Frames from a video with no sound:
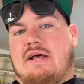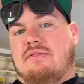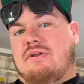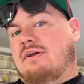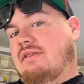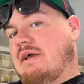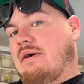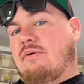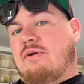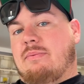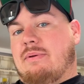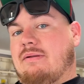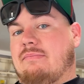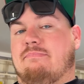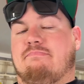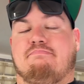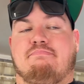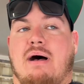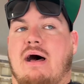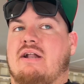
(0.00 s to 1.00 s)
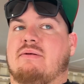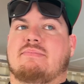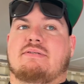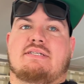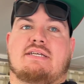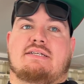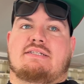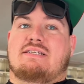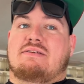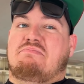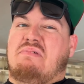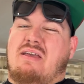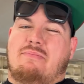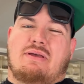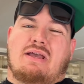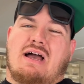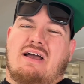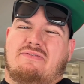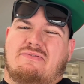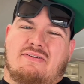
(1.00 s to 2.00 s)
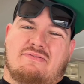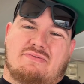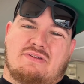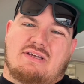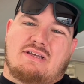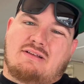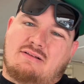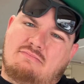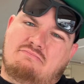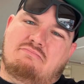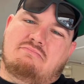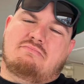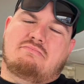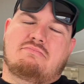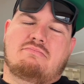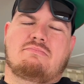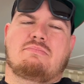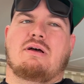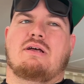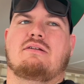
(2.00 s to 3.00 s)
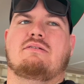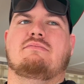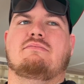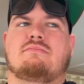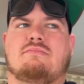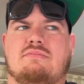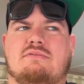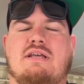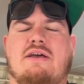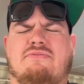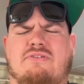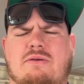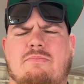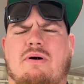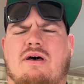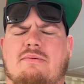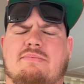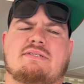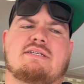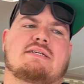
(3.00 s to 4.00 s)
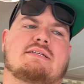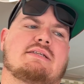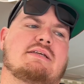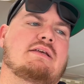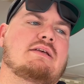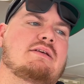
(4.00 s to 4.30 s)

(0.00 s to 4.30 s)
there, that would have been bottom 60, maybe high 50, but definitely bottom 60.